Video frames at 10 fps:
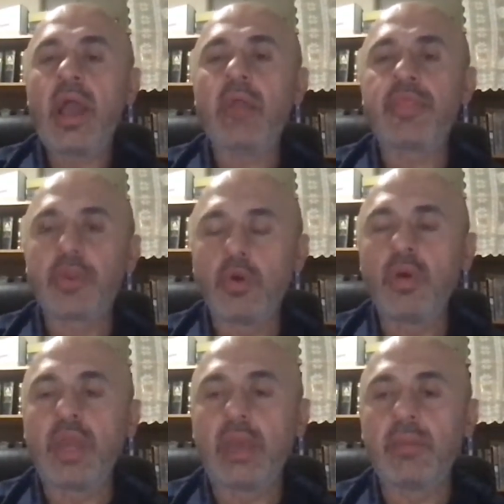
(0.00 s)
and
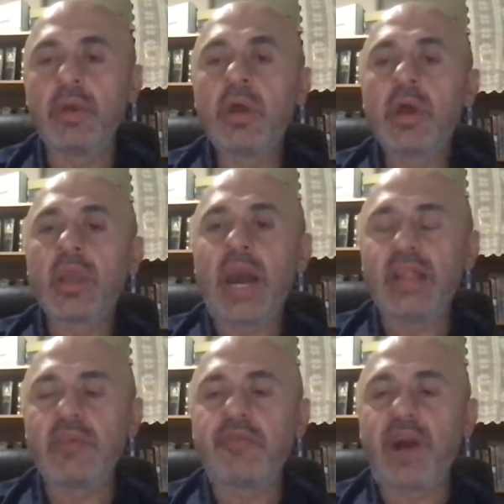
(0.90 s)
through him,
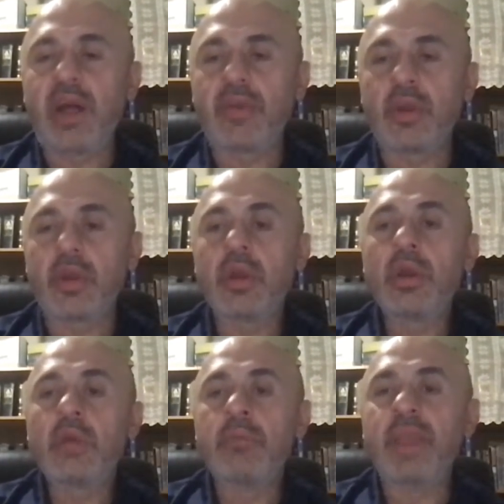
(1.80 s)
God the Father
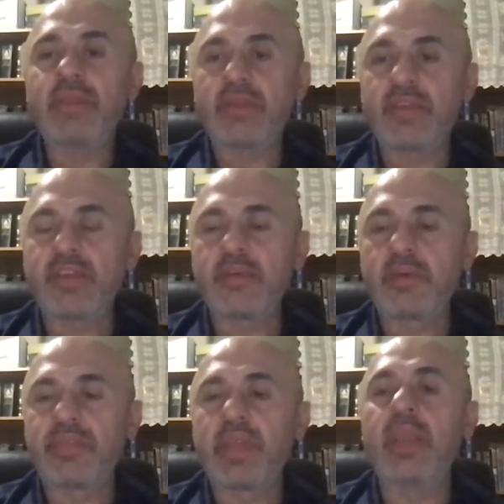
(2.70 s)
made the
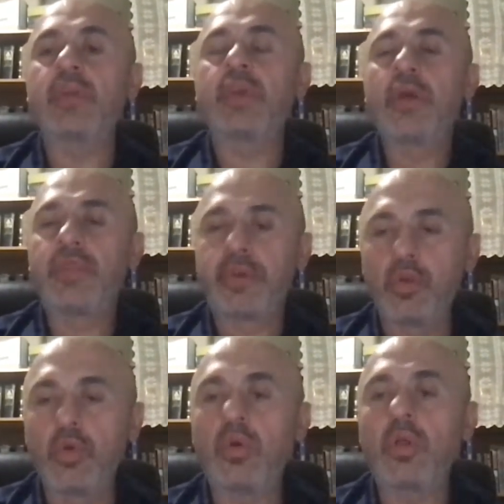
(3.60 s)
system of things
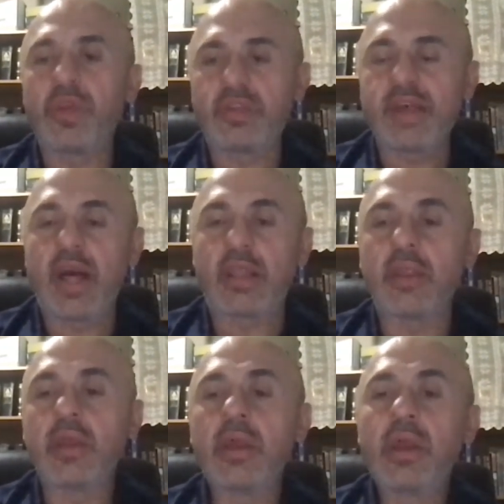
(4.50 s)
through the
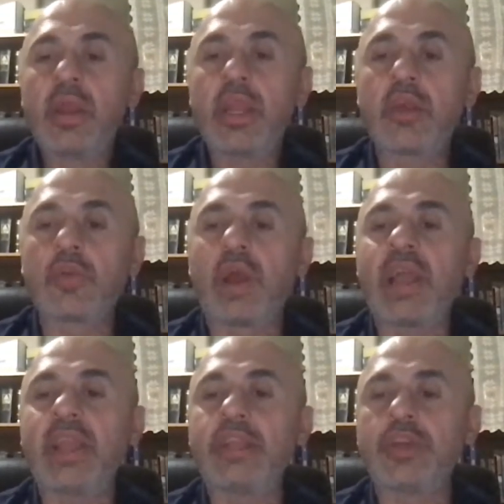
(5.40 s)
Son. Here's where
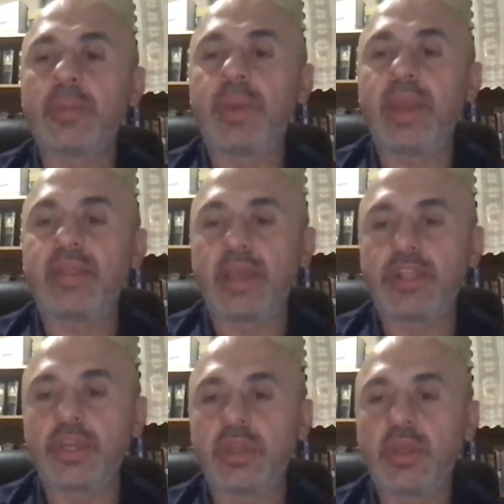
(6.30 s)
I need you to pay
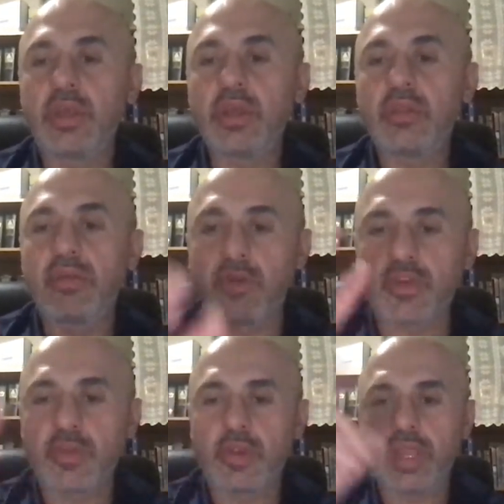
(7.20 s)
attention to
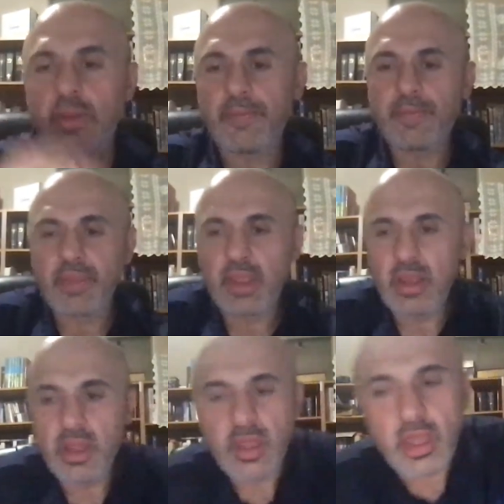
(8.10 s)
verse 3.
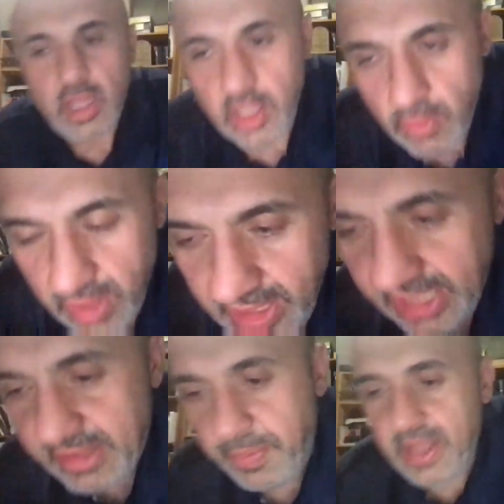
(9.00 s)
You
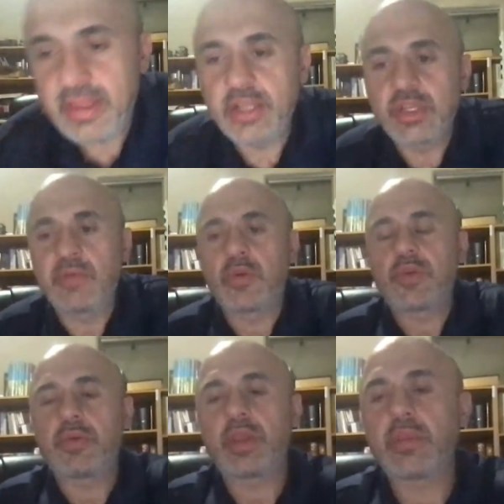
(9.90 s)
really need to pay attention to
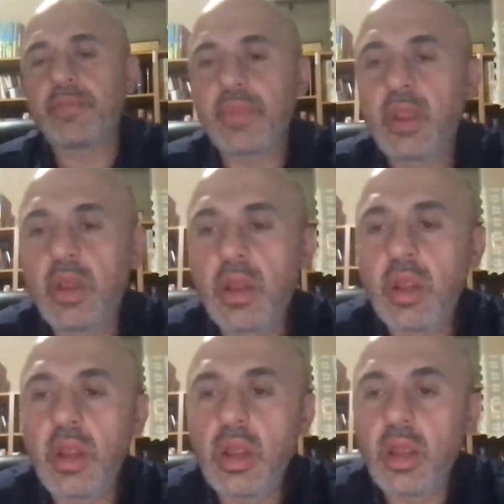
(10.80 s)
verse 3,
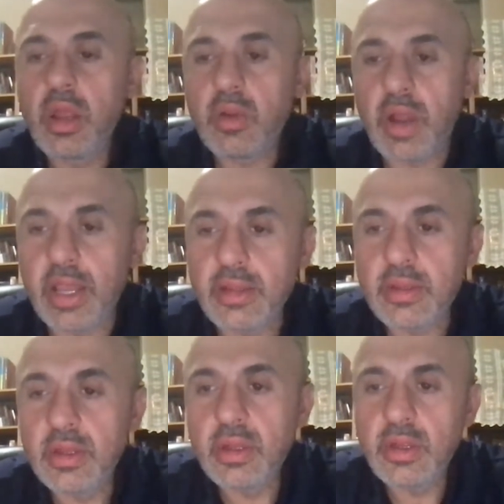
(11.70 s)
right?
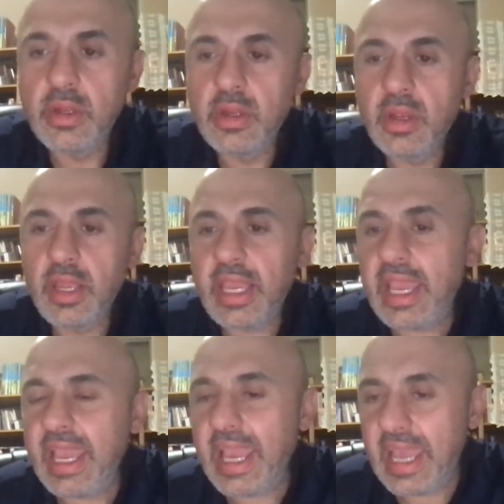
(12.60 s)

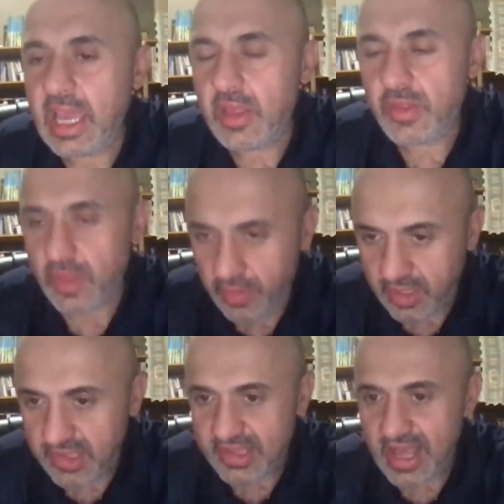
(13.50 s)
He is
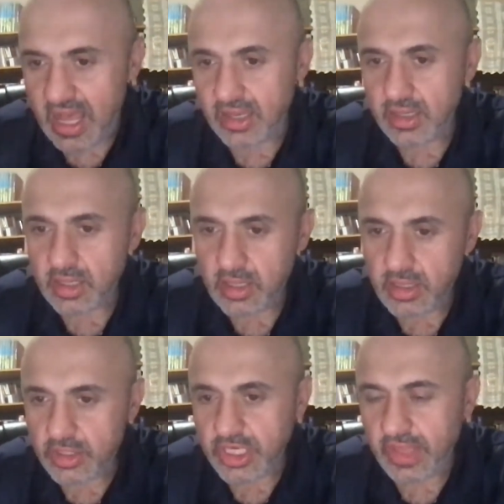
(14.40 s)
the Son,
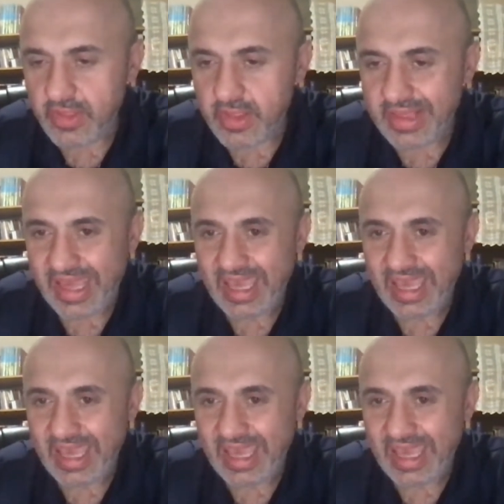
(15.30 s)
Jesus